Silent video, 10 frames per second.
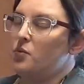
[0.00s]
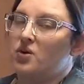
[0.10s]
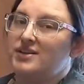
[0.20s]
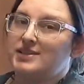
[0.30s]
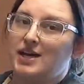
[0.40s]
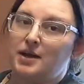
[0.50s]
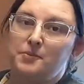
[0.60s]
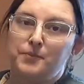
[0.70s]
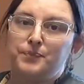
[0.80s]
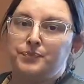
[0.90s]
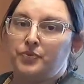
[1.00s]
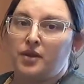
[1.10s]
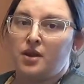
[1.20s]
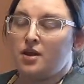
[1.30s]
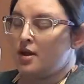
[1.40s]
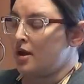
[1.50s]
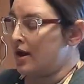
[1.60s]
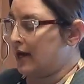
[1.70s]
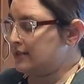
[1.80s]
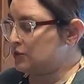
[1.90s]
One time,
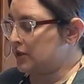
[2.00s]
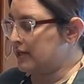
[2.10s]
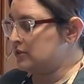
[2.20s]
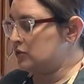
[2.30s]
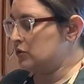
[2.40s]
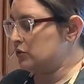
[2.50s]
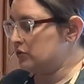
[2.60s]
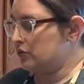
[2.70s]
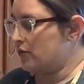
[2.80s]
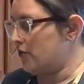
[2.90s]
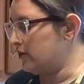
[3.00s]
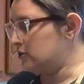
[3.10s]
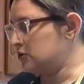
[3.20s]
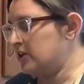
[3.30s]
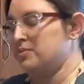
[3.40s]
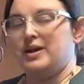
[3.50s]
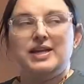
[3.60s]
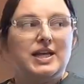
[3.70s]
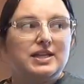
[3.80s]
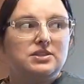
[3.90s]
I tried to trick my
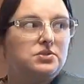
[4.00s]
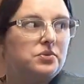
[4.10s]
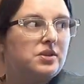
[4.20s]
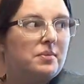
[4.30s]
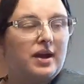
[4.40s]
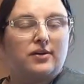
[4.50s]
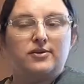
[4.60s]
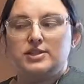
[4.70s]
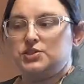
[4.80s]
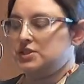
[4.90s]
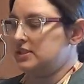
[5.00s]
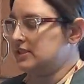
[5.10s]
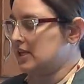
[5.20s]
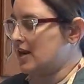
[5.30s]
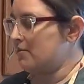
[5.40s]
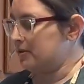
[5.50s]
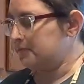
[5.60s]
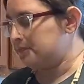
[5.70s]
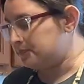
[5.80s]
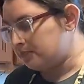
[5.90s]
kids with the macaroni and cheese, and I
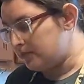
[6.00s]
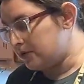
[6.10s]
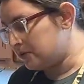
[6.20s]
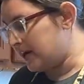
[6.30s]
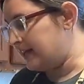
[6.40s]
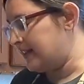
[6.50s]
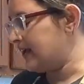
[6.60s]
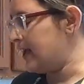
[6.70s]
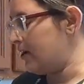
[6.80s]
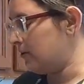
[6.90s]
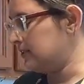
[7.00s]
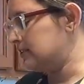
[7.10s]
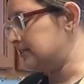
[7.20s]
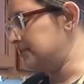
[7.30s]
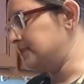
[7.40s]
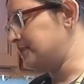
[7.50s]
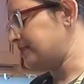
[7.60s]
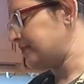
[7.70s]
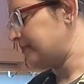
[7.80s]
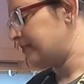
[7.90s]
pureed the carrots
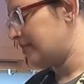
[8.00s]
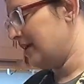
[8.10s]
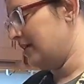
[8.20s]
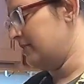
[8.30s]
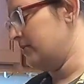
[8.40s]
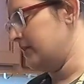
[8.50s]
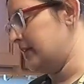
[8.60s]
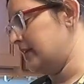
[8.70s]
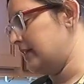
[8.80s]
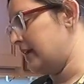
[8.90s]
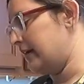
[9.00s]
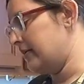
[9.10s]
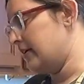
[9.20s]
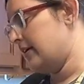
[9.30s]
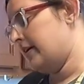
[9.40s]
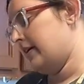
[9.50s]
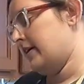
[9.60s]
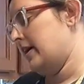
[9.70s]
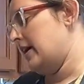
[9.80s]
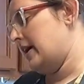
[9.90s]
and threw it in there,
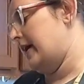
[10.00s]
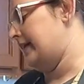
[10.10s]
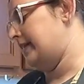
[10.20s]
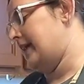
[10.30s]
and